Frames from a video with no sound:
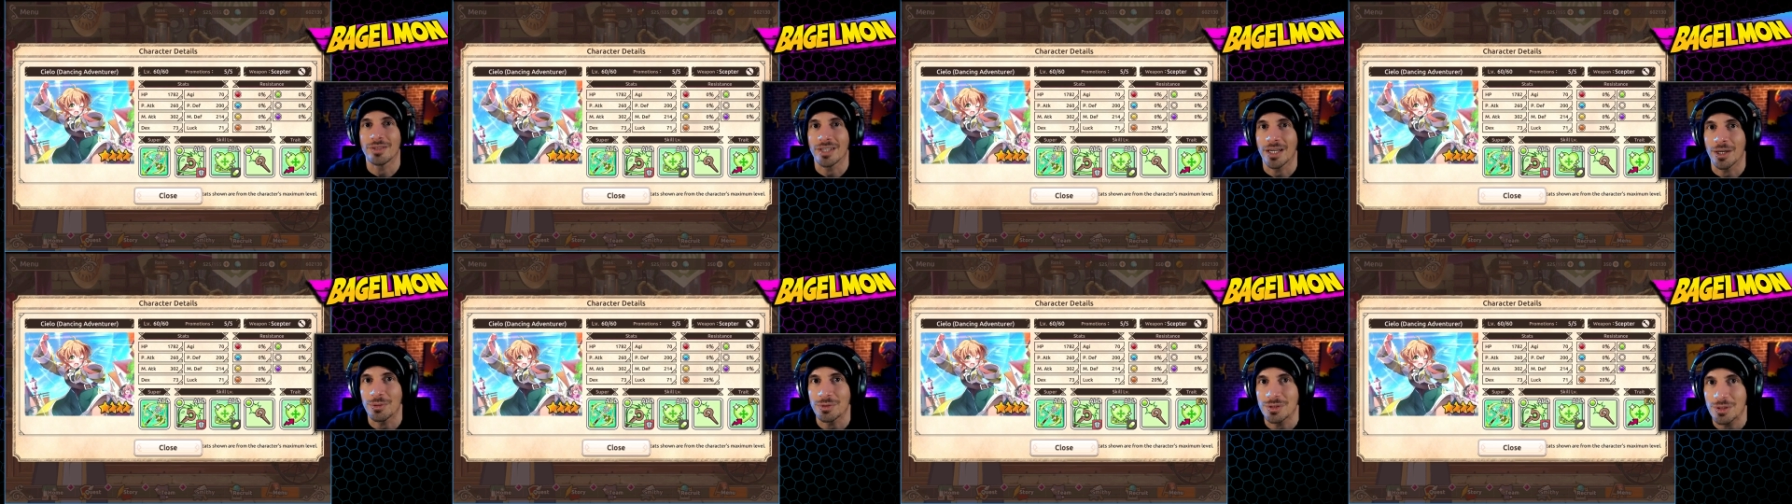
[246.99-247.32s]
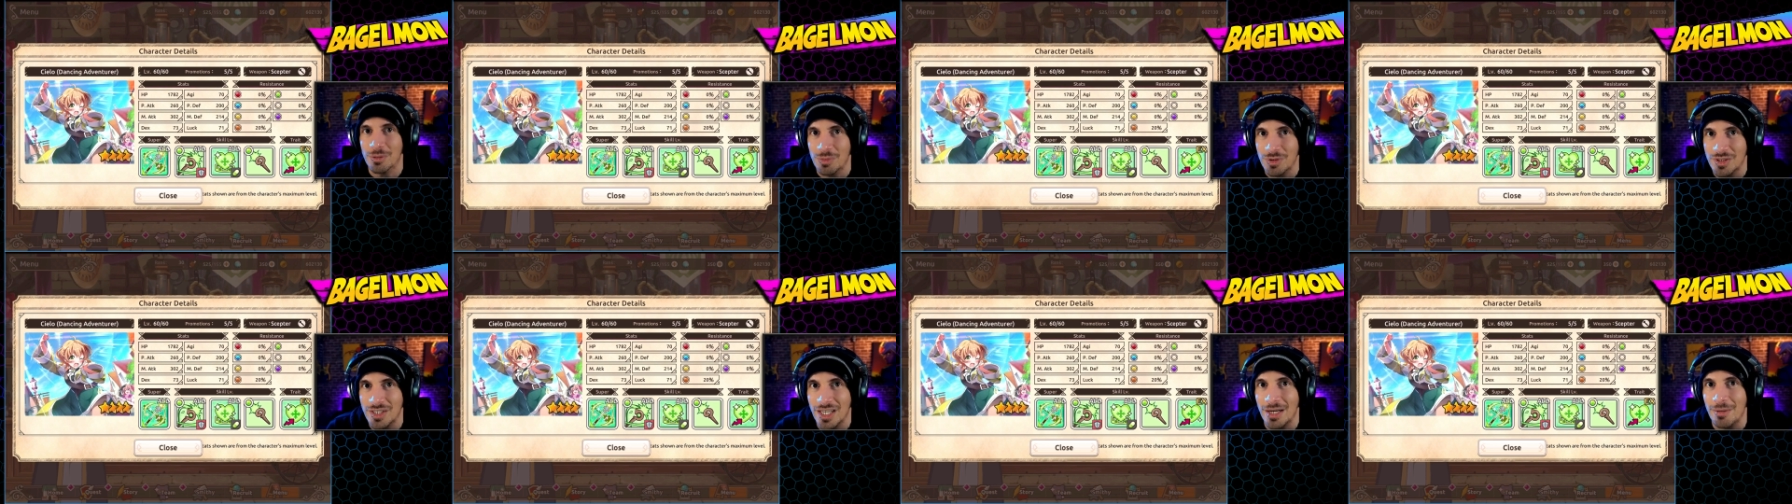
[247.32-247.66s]
and I was
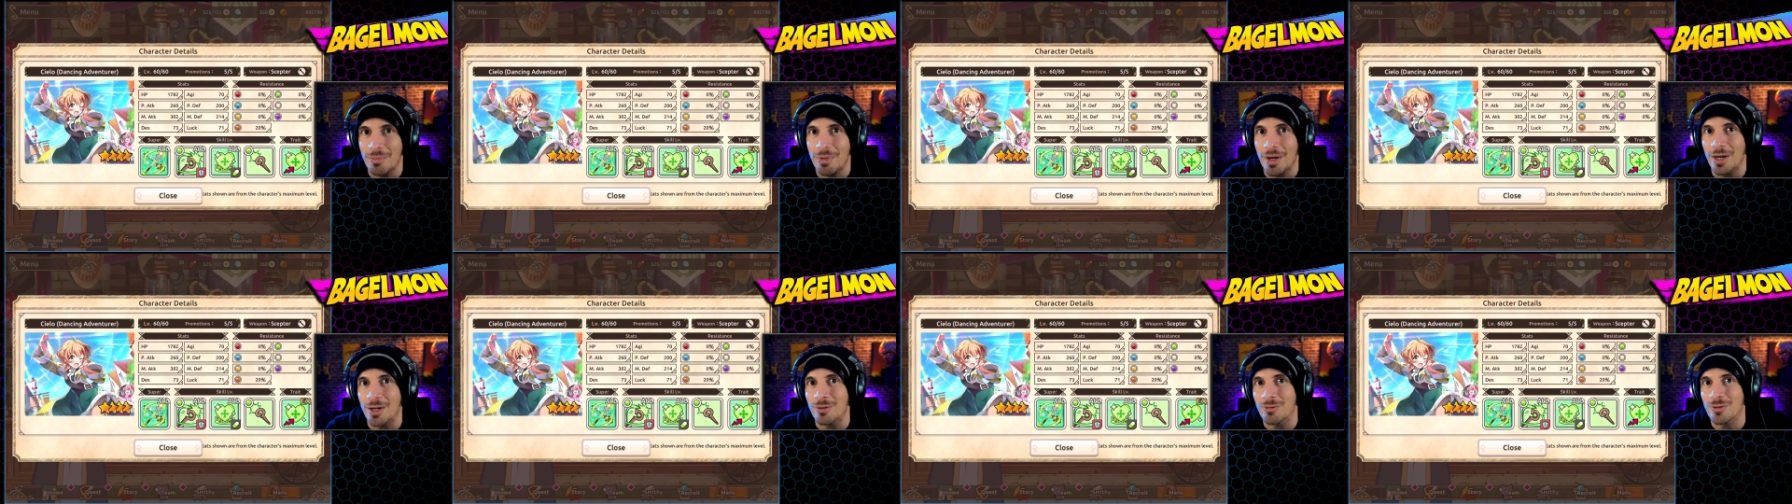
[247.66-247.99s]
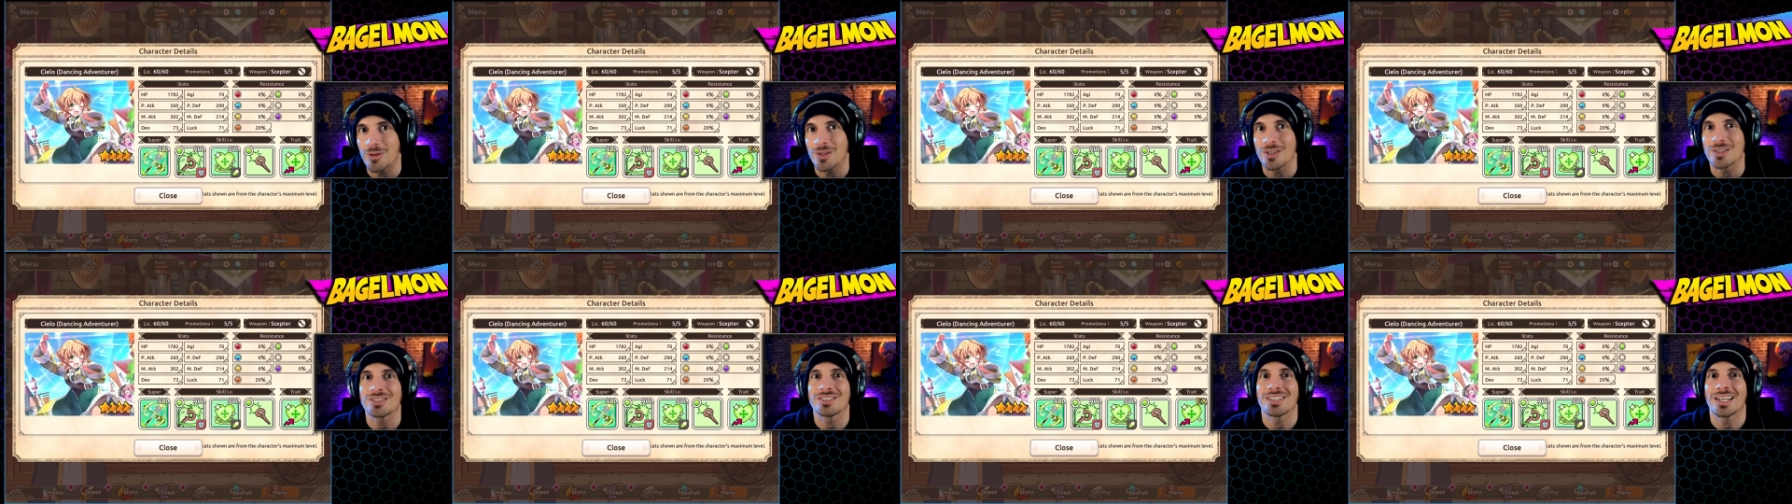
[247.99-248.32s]
upset about it
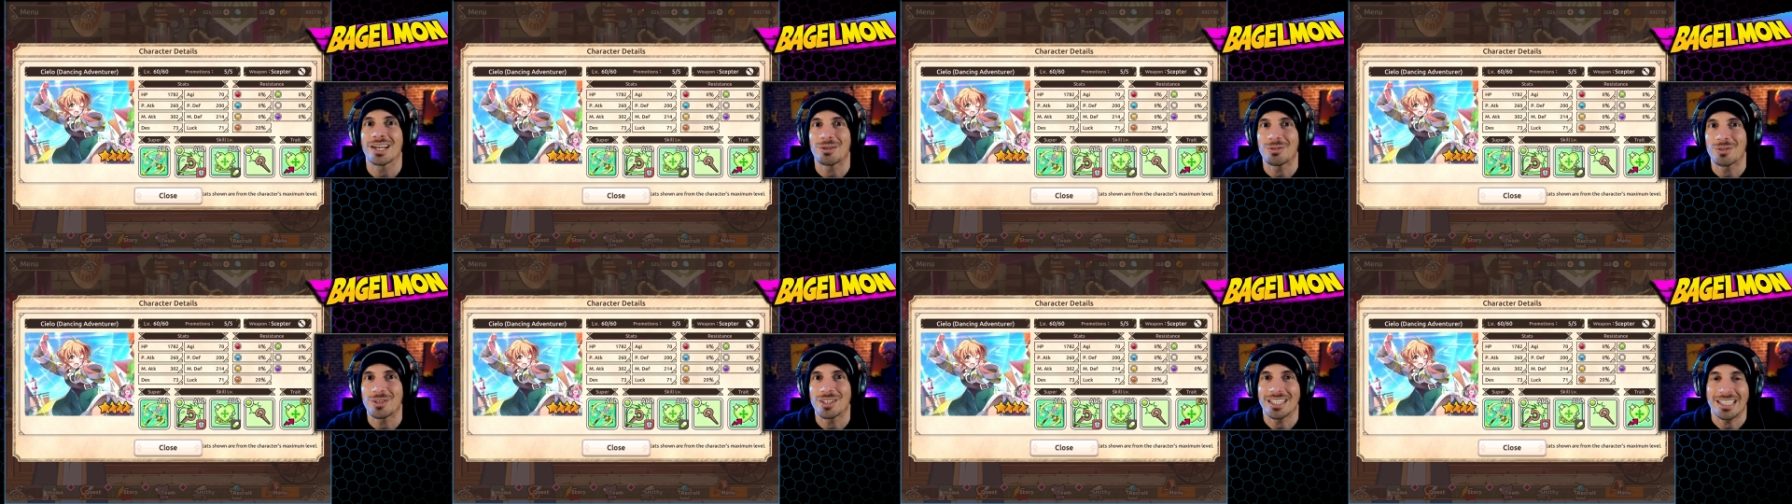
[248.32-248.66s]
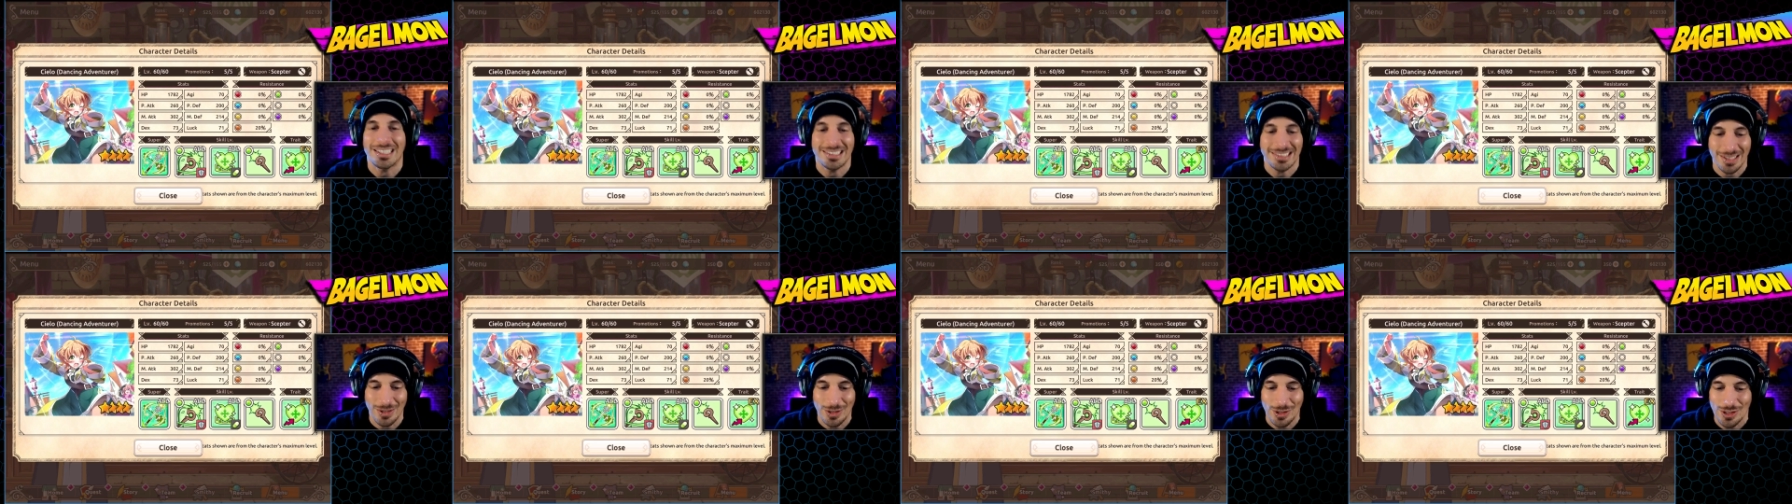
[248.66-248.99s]
first, and then I
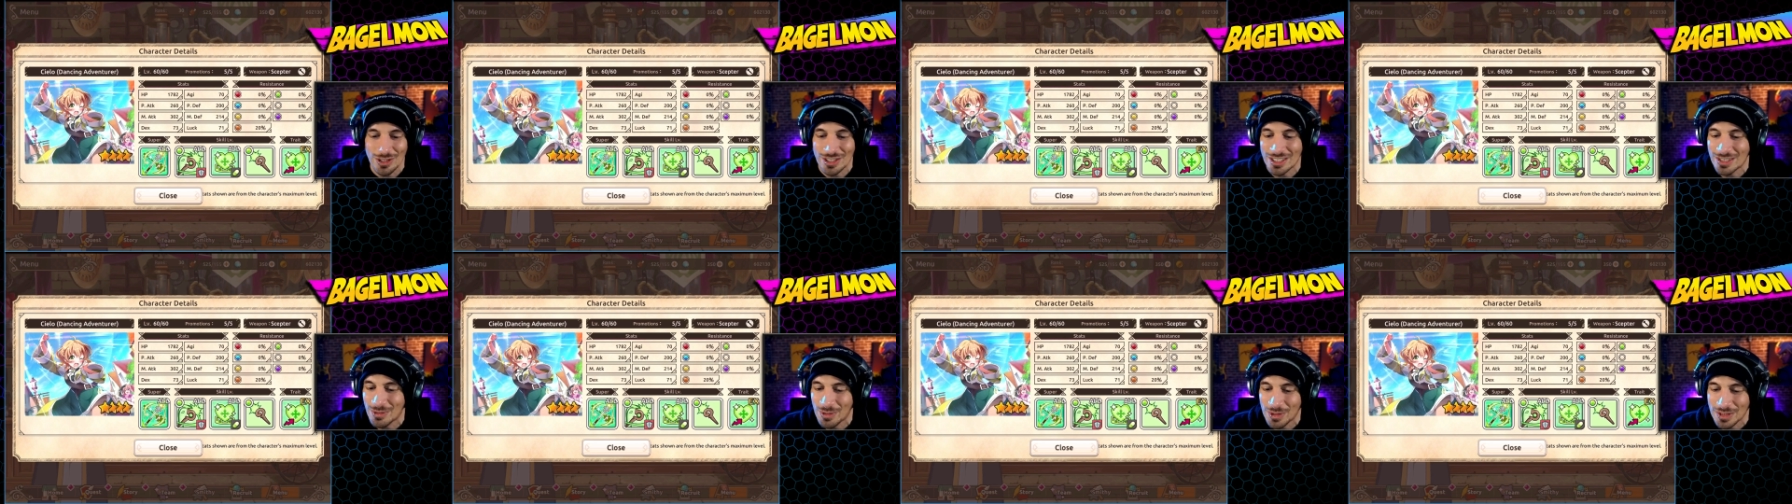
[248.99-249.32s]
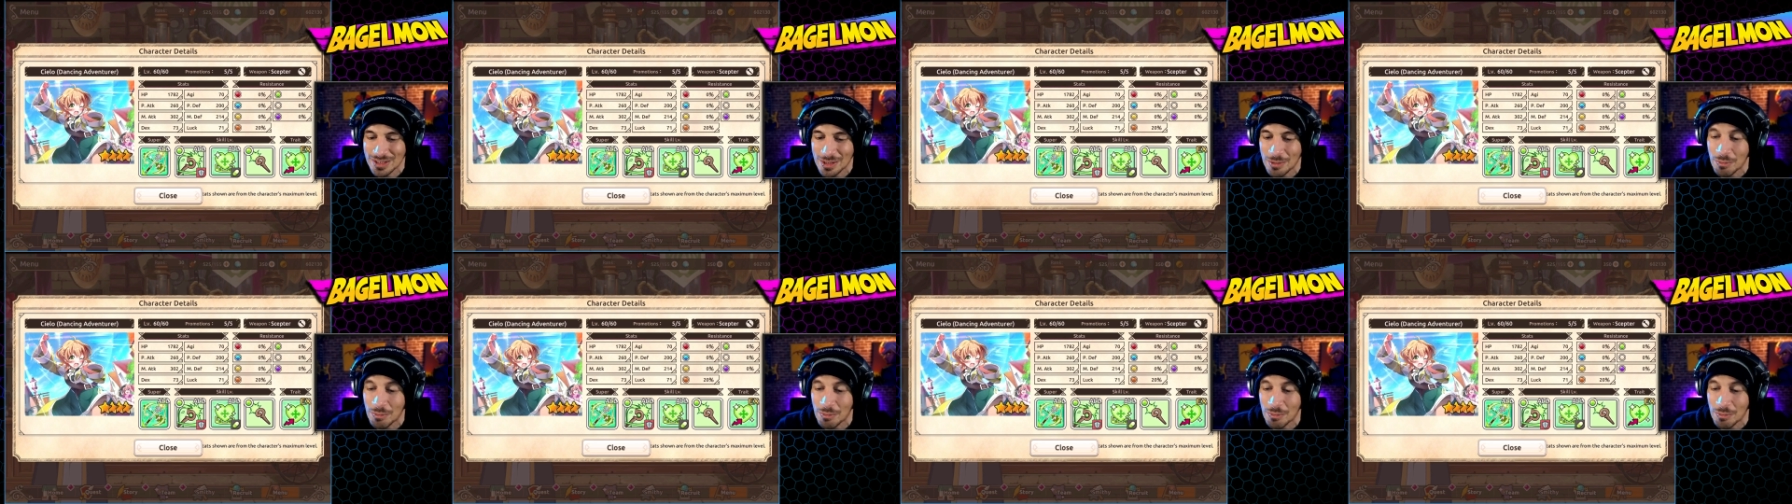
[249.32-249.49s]
realized how good she was.